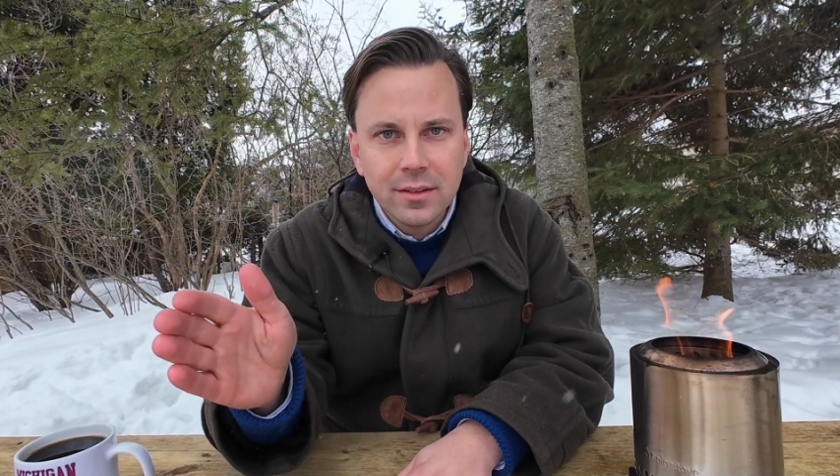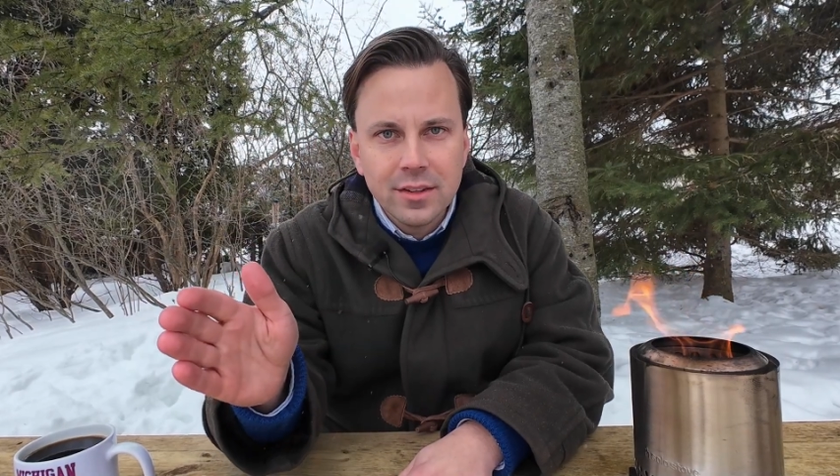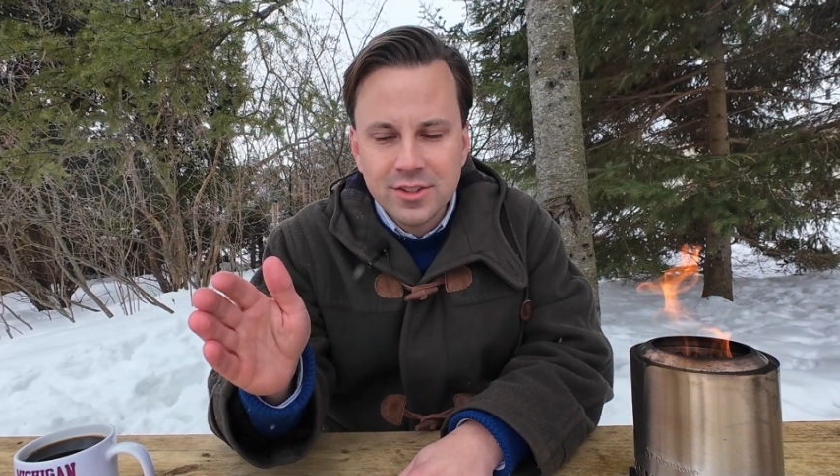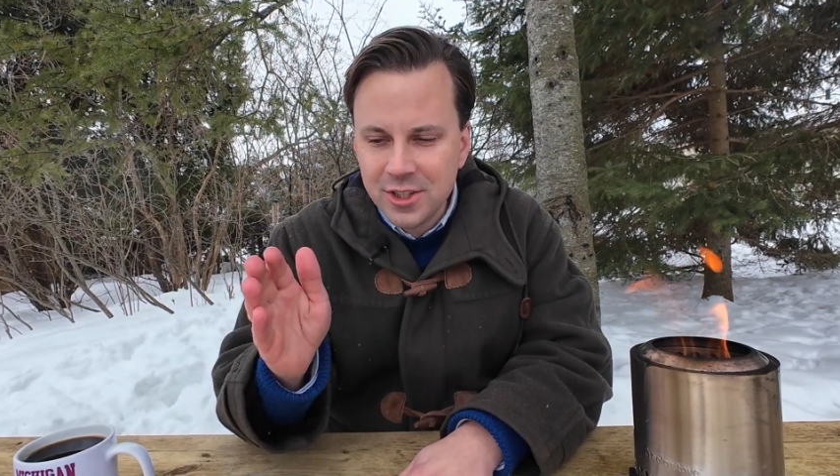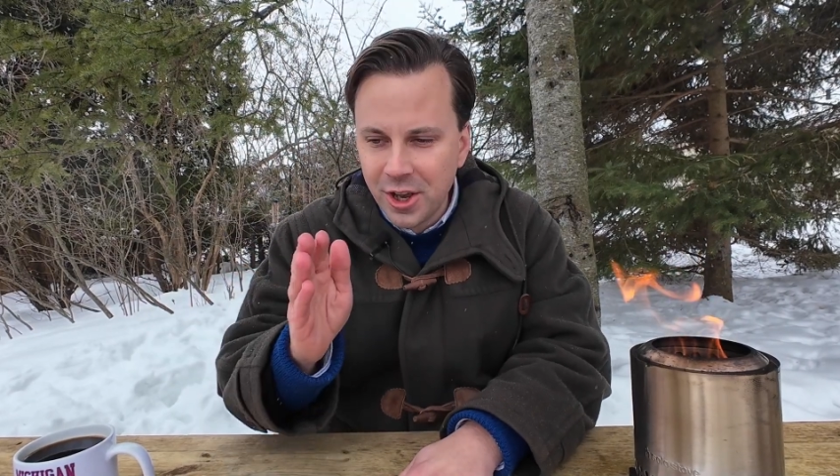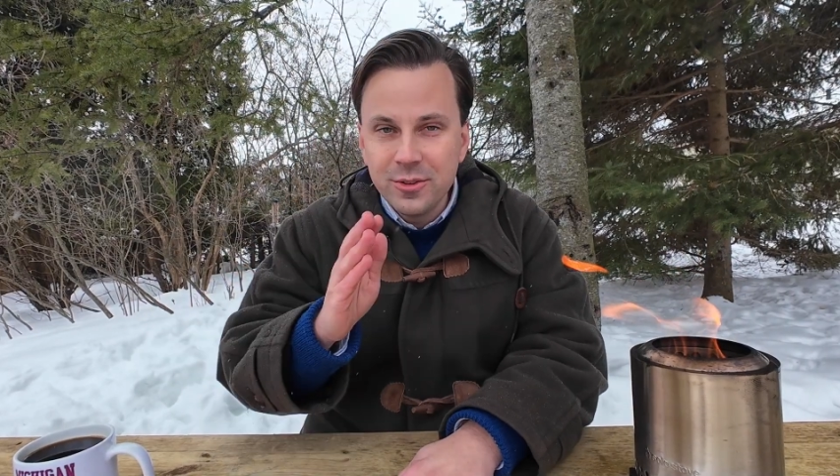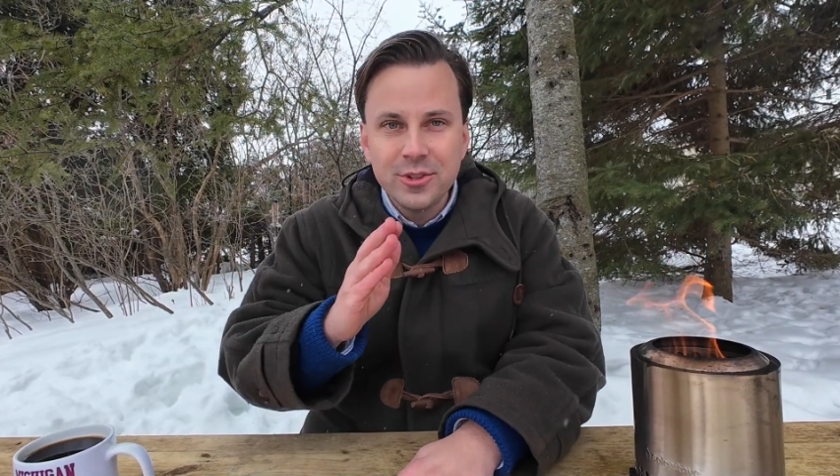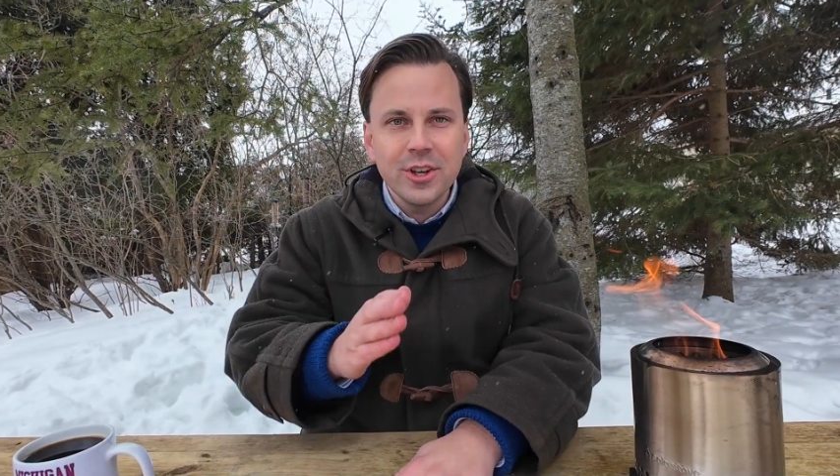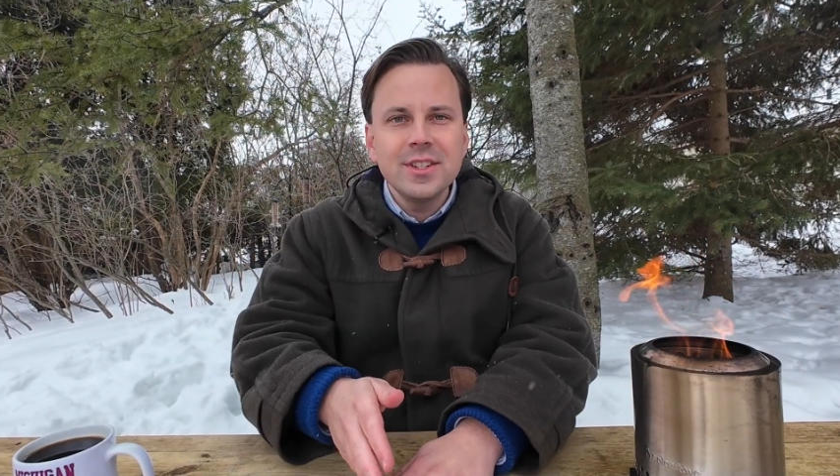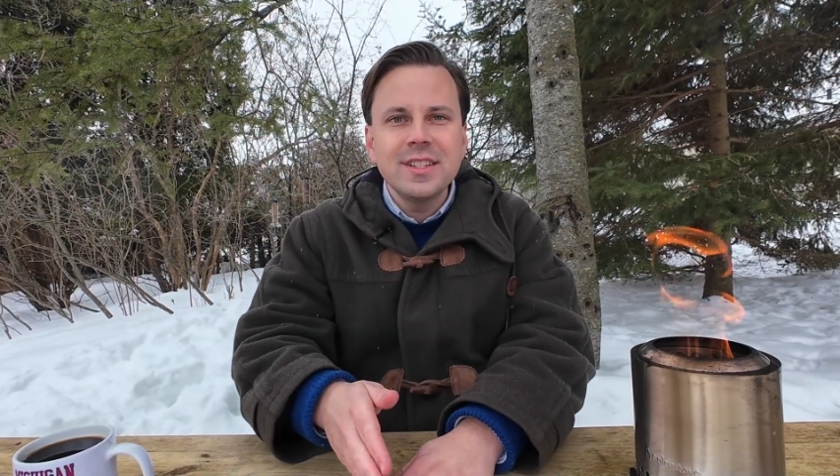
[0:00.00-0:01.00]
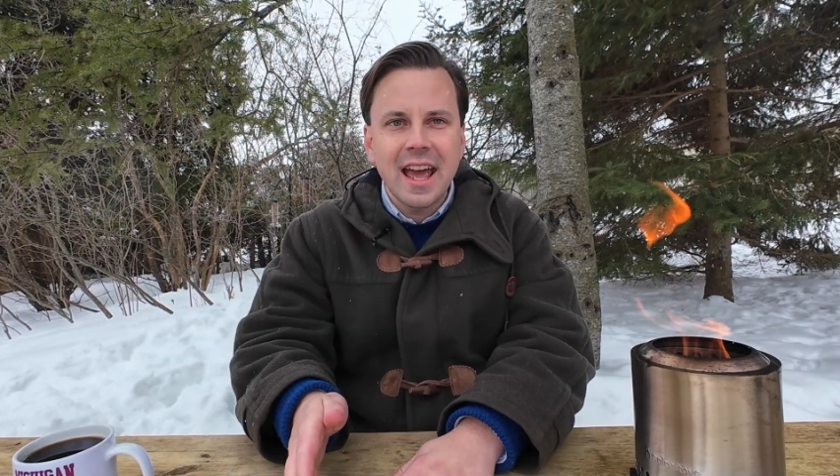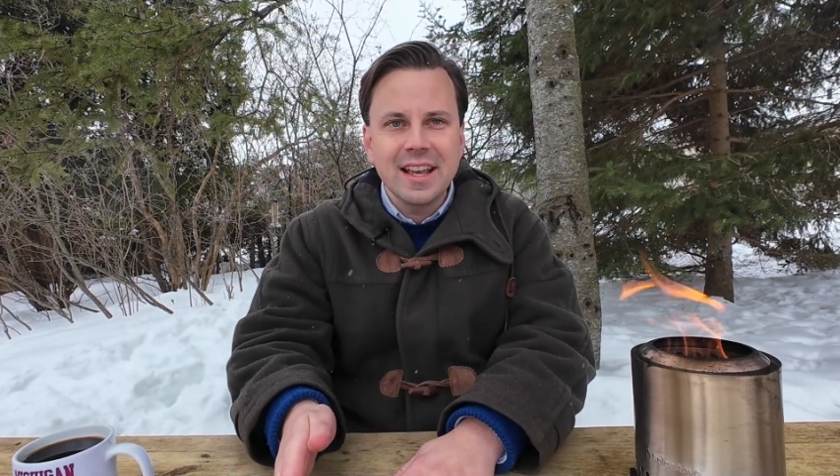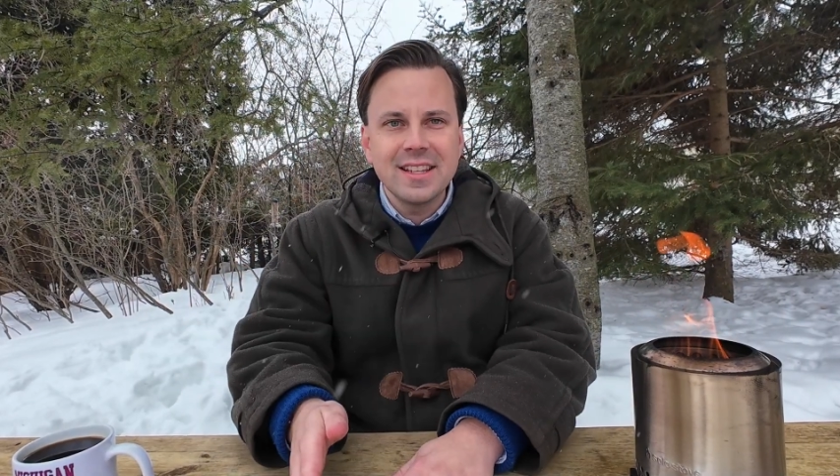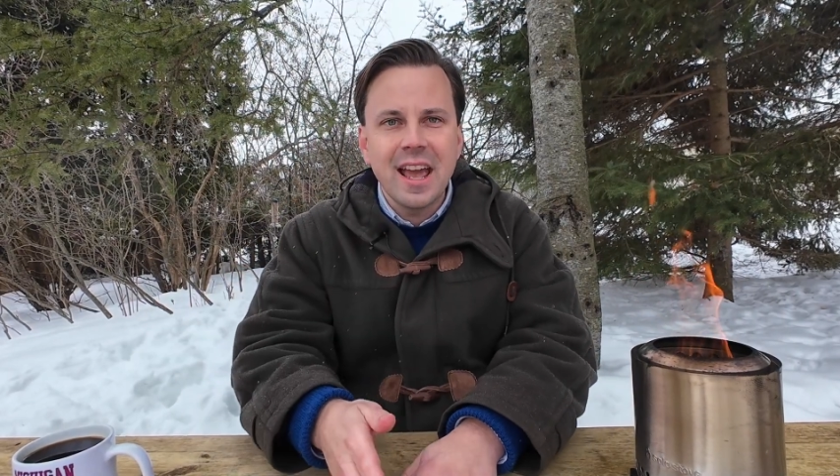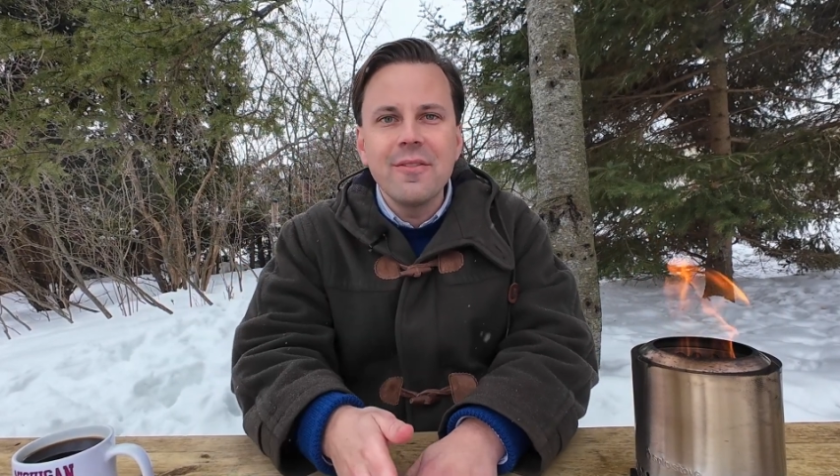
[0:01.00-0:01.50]
And so just
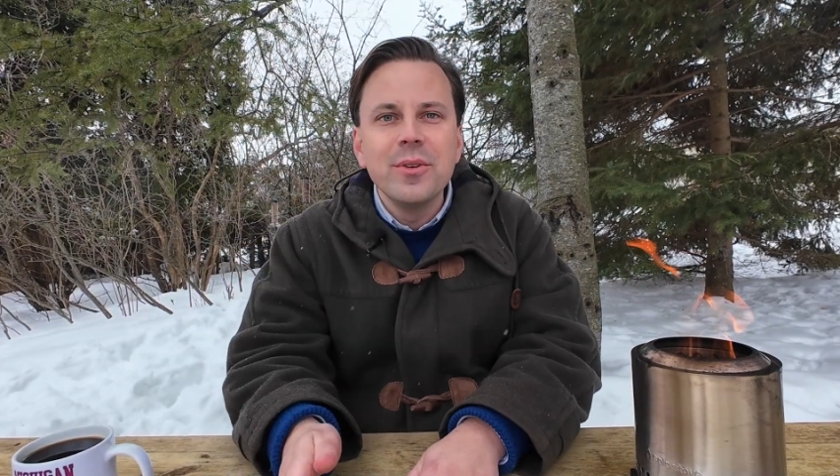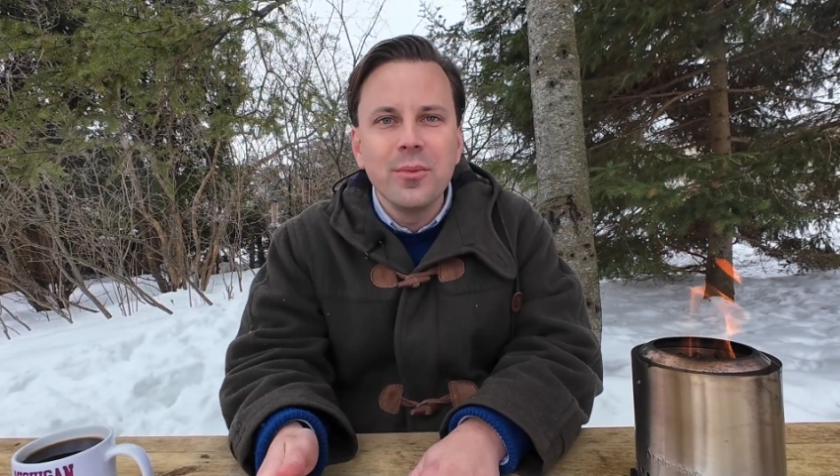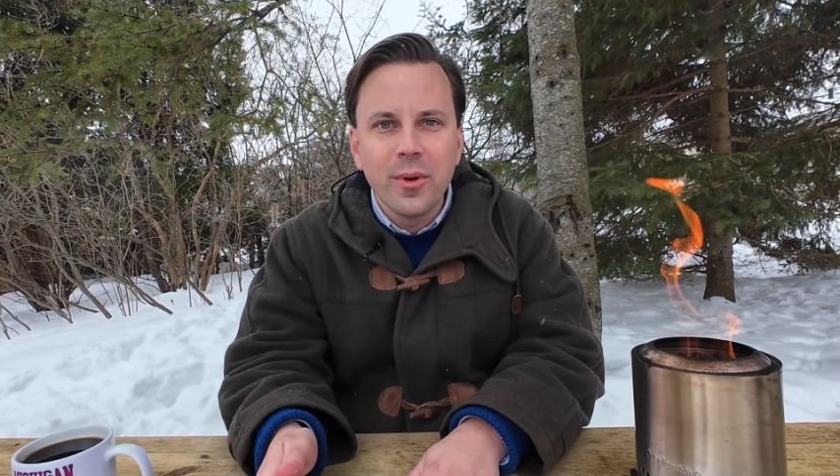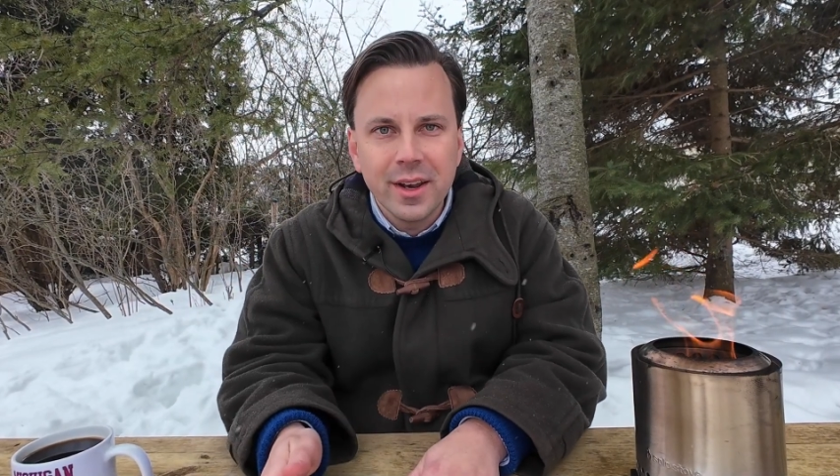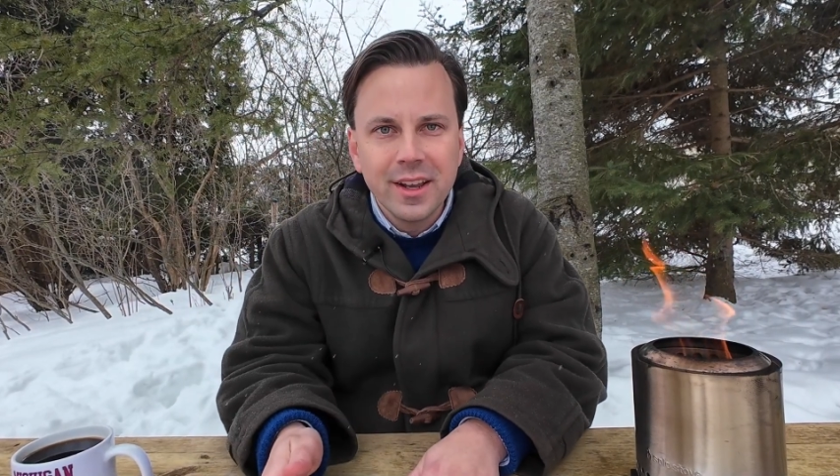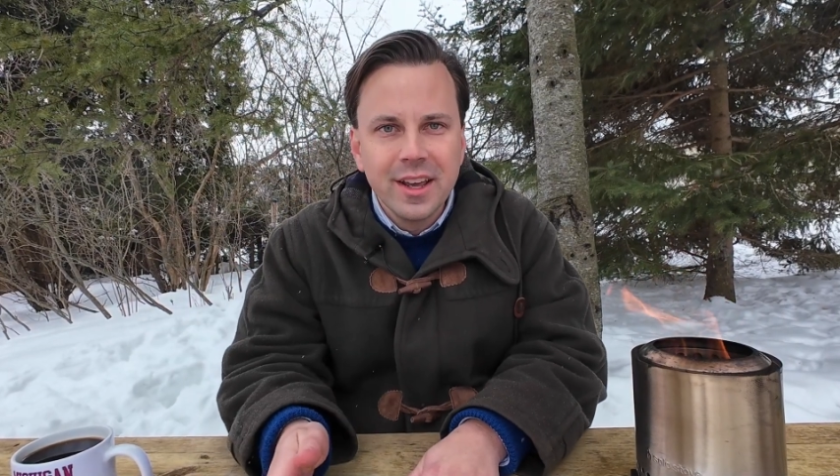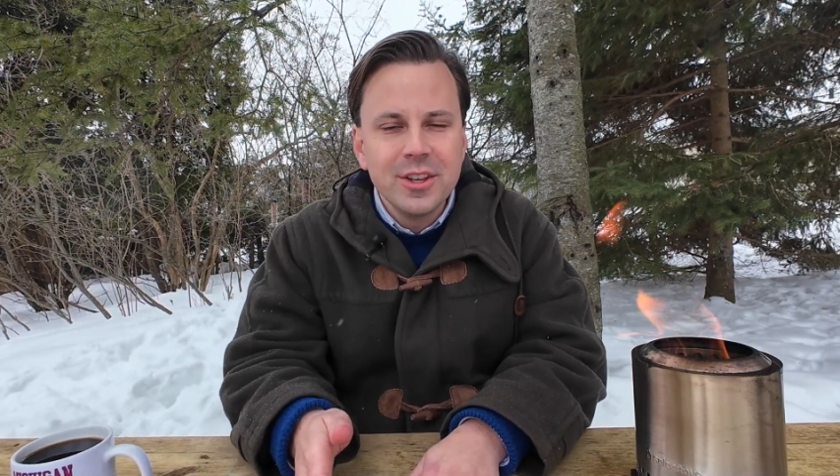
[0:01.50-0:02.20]
as everyone